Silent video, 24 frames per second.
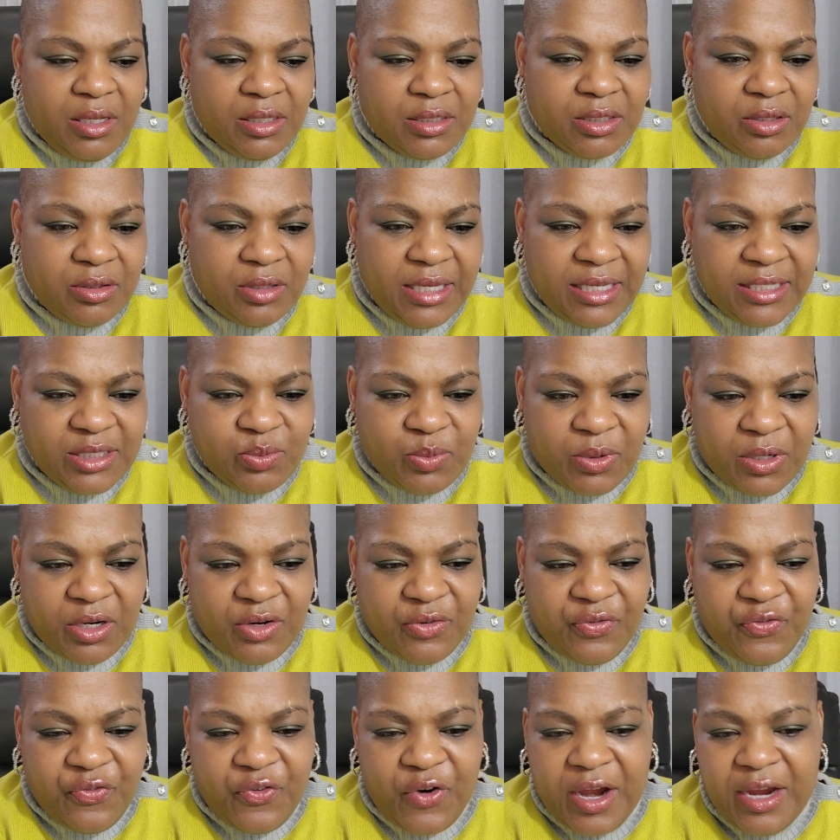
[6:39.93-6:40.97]
So that's one of
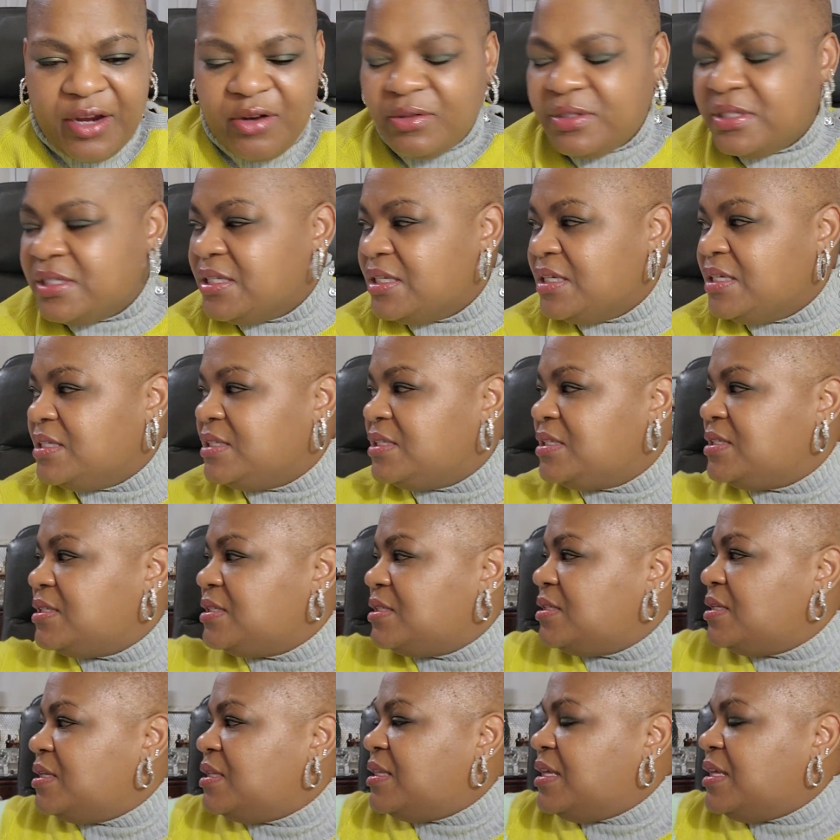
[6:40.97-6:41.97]
the fragrances